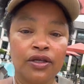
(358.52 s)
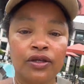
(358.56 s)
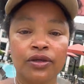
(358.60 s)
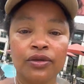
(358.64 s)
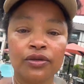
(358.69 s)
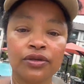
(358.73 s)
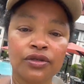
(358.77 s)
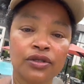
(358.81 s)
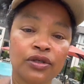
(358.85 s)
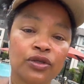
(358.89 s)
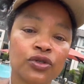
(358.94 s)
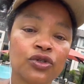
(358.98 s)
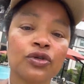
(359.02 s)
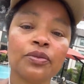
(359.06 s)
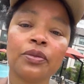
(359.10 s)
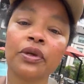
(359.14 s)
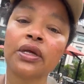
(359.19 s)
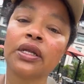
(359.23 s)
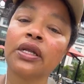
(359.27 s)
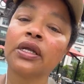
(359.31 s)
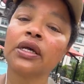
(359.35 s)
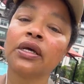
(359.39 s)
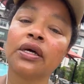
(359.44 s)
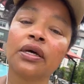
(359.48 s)
Use social
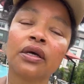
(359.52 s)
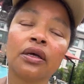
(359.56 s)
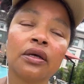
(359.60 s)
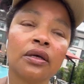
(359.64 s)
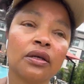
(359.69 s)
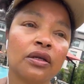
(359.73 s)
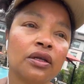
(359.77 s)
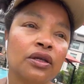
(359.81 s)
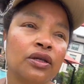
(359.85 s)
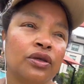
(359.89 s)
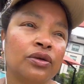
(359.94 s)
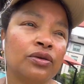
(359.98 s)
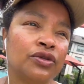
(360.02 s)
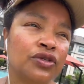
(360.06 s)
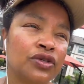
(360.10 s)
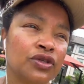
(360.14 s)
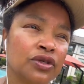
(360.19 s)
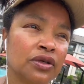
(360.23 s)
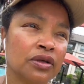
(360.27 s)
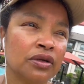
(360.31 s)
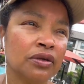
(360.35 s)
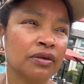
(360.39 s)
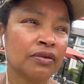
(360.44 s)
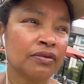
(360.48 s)
media, use
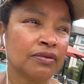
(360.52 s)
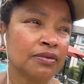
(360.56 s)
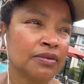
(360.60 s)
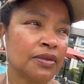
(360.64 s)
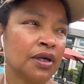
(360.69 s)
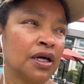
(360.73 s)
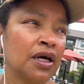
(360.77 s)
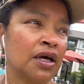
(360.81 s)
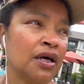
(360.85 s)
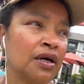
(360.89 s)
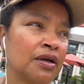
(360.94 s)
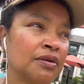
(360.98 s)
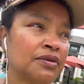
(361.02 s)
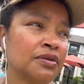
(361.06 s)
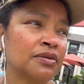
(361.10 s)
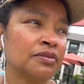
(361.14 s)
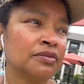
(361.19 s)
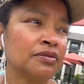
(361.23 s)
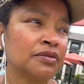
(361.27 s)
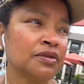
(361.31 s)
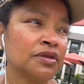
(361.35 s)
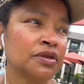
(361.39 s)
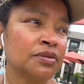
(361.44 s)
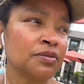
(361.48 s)
your
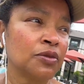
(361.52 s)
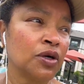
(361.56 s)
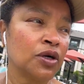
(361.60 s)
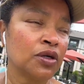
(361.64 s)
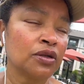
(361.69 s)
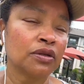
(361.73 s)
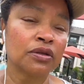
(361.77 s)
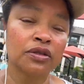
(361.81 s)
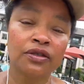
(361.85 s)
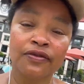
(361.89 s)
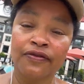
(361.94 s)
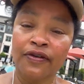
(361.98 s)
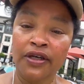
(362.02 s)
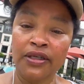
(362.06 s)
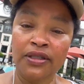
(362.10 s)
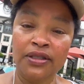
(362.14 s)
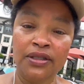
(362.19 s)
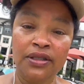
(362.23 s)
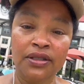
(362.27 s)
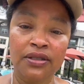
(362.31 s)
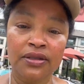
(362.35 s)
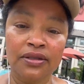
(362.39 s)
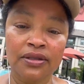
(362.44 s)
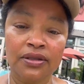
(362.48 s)
smart
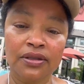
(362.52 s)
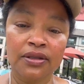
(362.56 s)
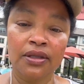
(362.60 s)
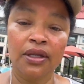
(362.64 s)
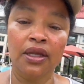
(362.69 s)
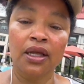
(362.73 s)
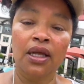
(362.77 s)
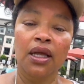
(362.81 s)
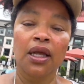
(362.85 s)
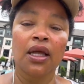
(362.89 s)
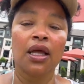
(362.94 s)
devices,